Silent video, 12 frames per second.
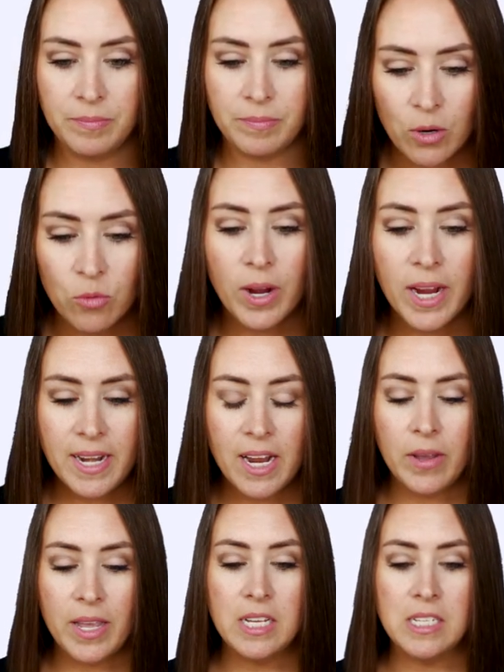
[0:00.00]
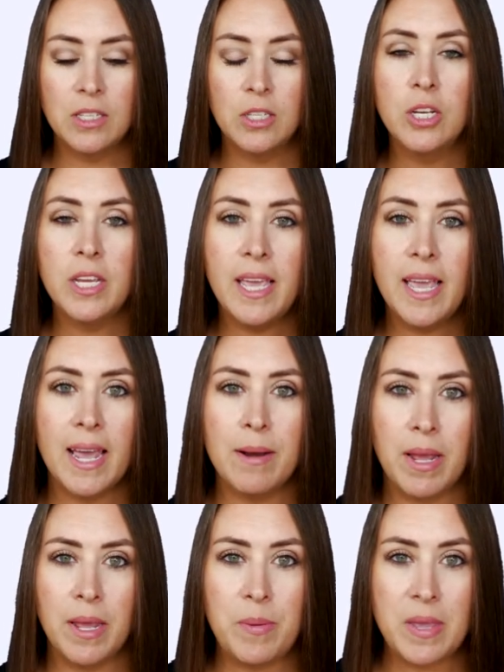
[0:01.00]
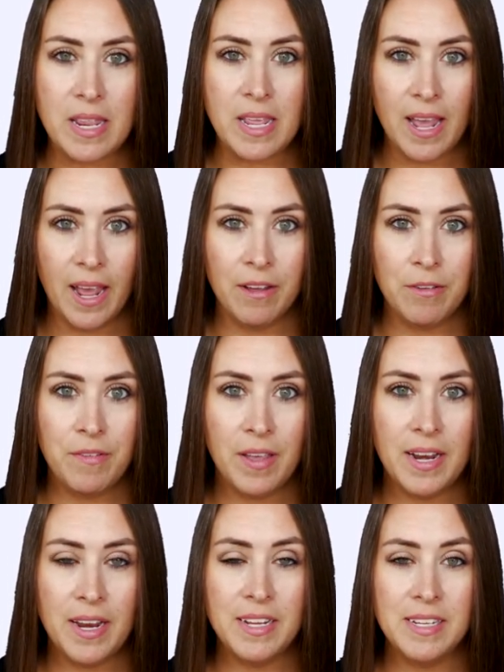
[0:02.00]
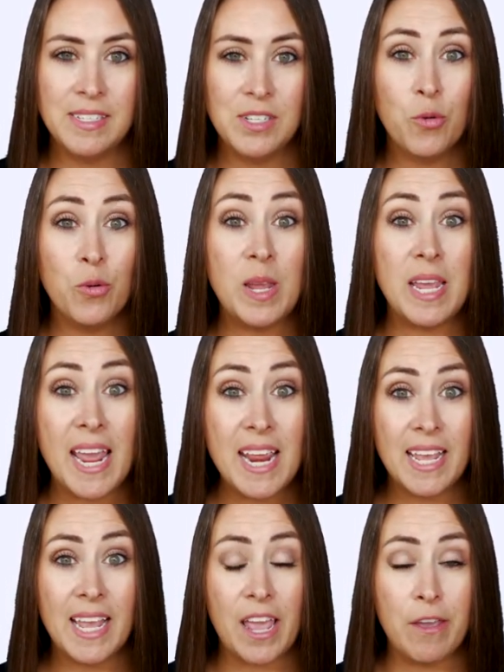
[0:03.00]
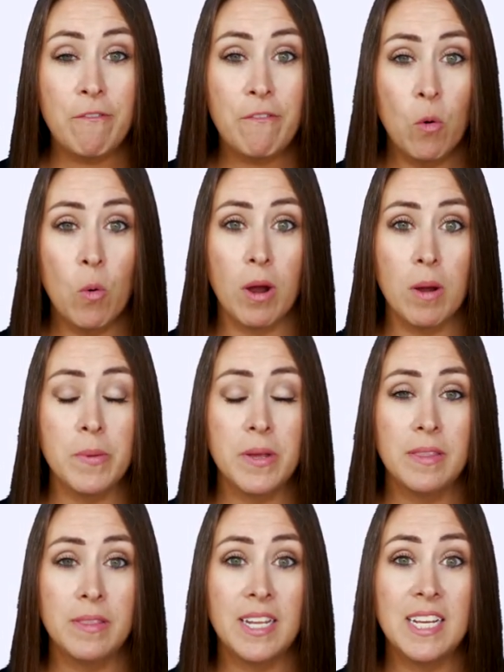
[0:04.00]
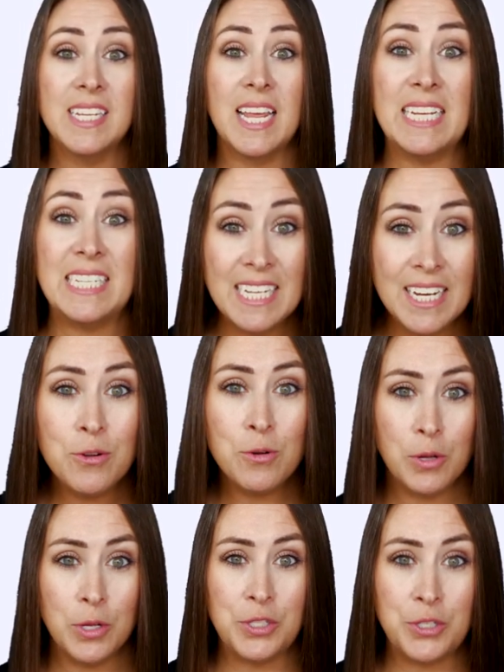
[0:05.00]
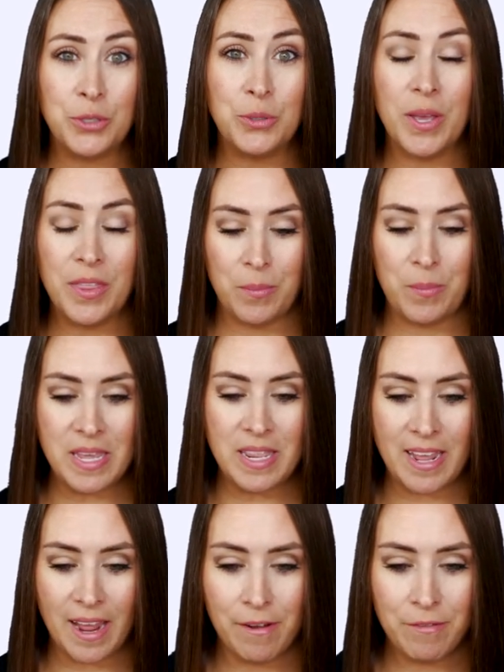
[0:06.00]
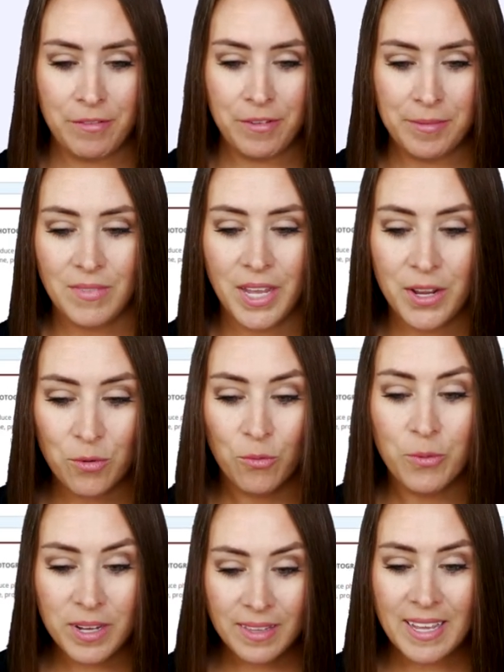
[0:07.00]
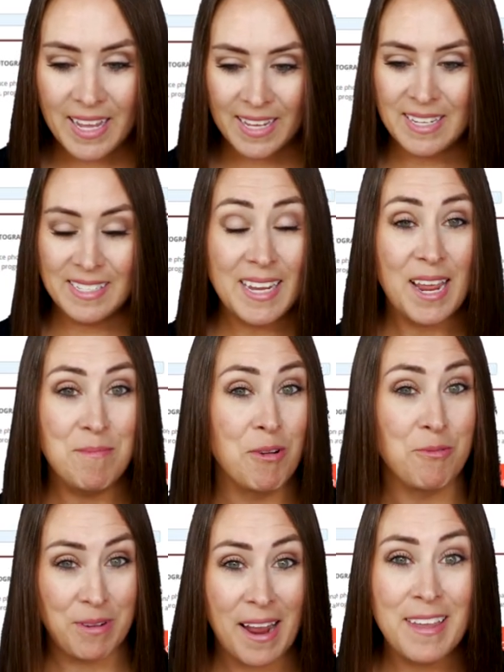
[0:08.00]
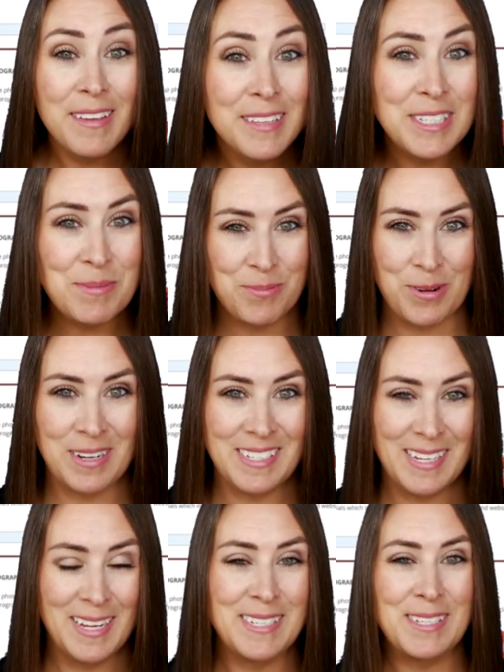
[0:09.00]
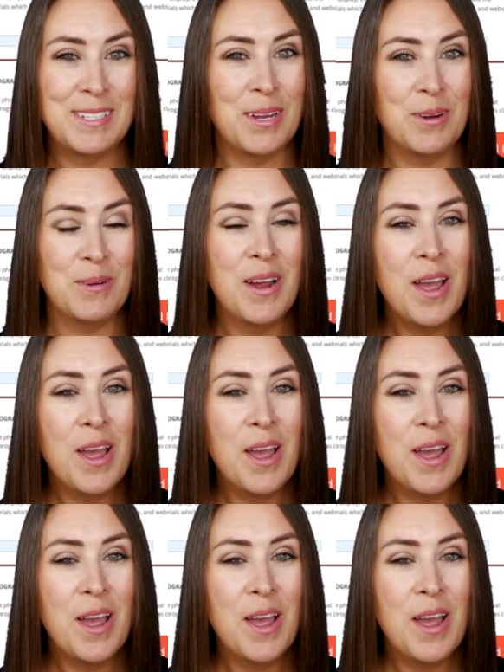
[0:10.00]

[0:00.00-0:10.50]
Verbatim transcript: Now right now it is looking at my P D F and it is creating a form that is identical to the P D F. It really is a miraculous process. So